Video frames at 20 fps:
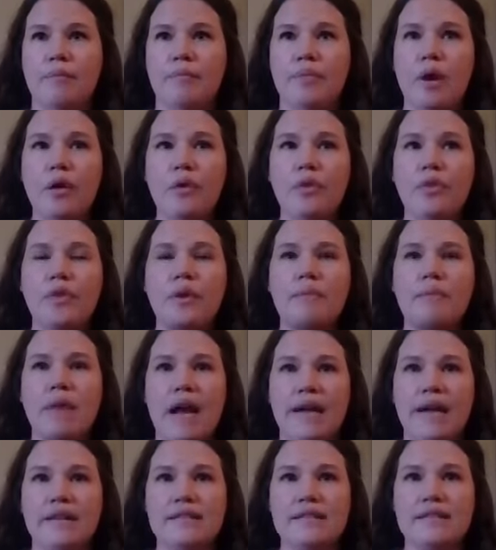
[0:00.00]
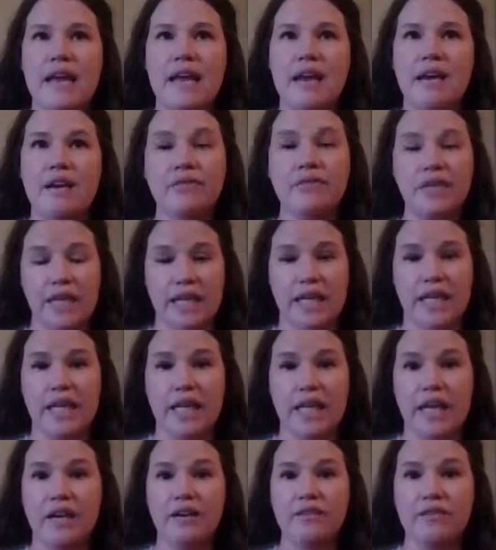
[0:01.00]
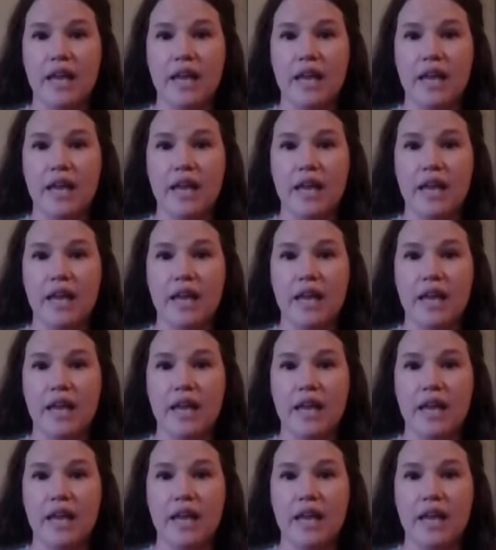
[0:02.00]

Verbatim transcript: both the mindset of eating,